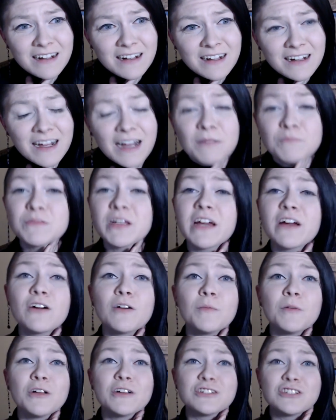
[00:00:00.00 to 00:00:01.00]
I'm
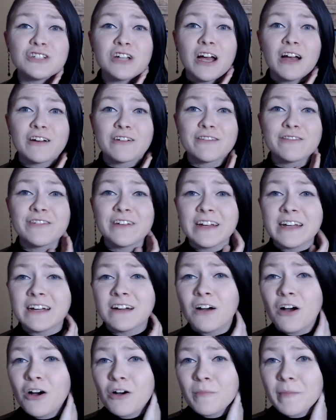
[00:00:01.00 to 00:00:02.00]
terrible at geography.
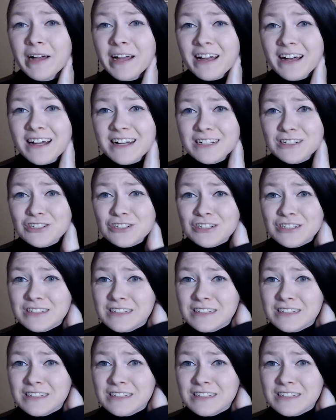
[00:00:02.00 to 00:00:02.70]
Oh my gosh.